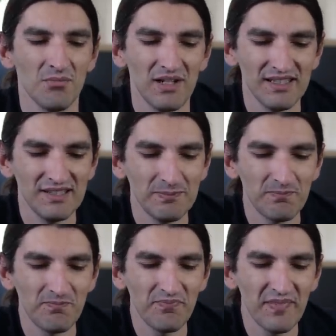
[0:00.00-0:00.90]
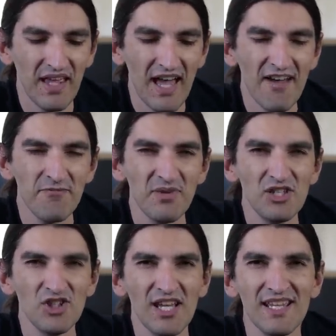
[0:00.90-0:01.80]
But F P
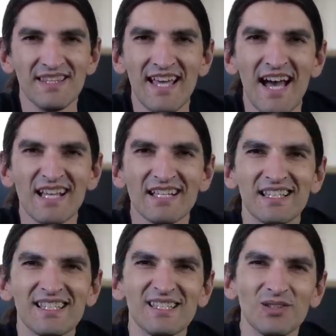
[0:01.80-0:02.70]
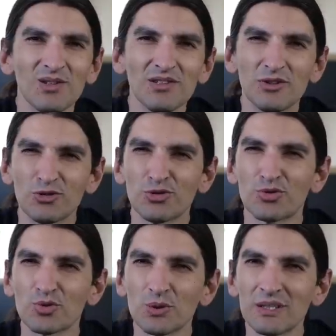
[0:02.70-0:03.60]
G A D A C is not
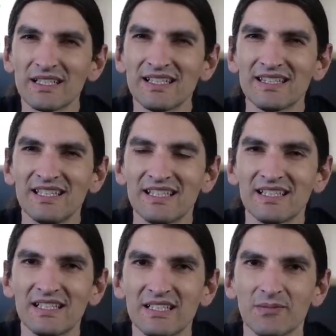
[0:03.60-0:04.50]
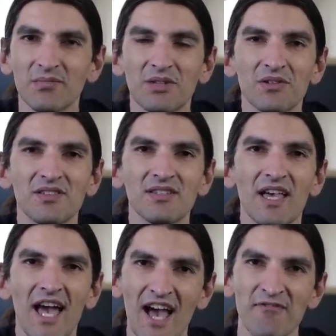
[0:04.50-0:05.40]
truly a thing because
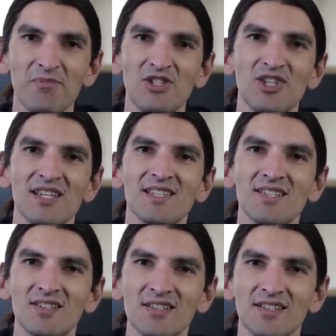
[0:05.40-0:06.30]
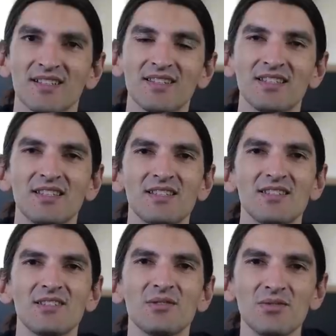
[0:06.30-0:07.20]
F P G A circuit
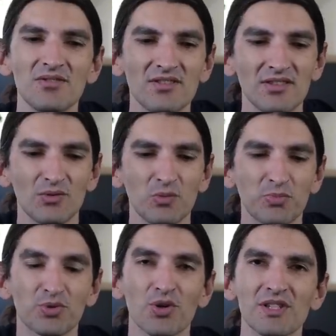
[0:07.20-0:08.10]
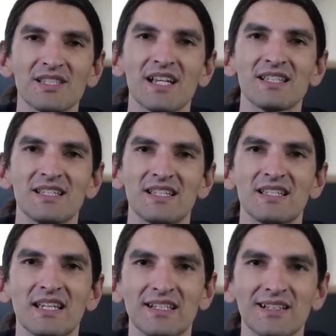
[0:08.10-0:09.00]
is used to process the
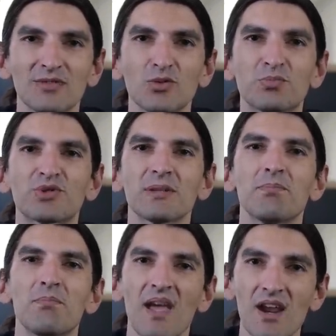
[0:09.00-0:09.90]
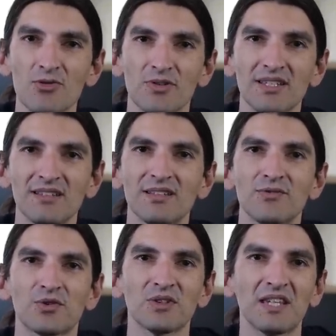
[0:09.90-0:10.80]
signal, to prepare it
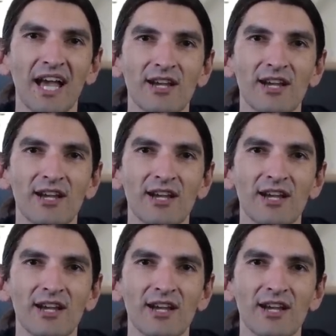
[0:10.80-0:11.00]
for the